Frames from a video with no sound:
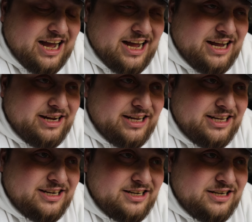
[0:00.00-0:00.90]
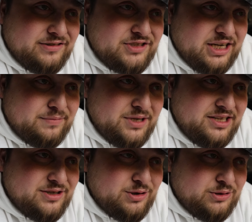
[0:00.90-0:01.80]
I love
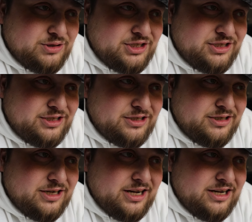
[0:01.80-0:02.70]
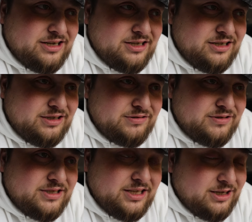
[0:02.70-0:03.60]
Japanese culture. I love
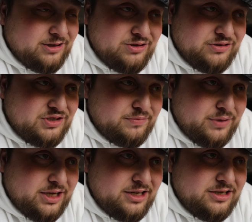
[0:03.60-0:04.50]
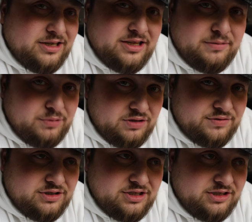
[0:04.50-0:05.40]
the country of Japan. It's a
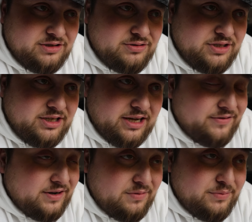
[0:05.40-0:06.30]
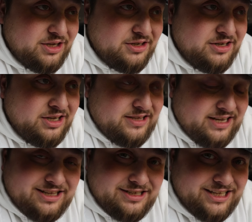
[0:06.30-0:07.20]
beautiful country. I've never been,
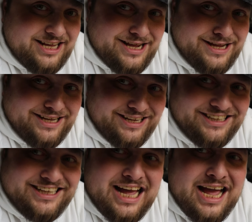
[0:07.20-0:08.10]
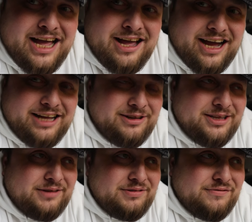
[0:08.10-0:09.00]
sadly. I
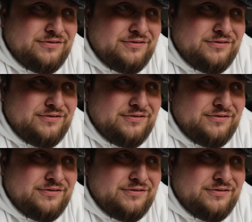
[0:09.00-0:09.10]
don't have the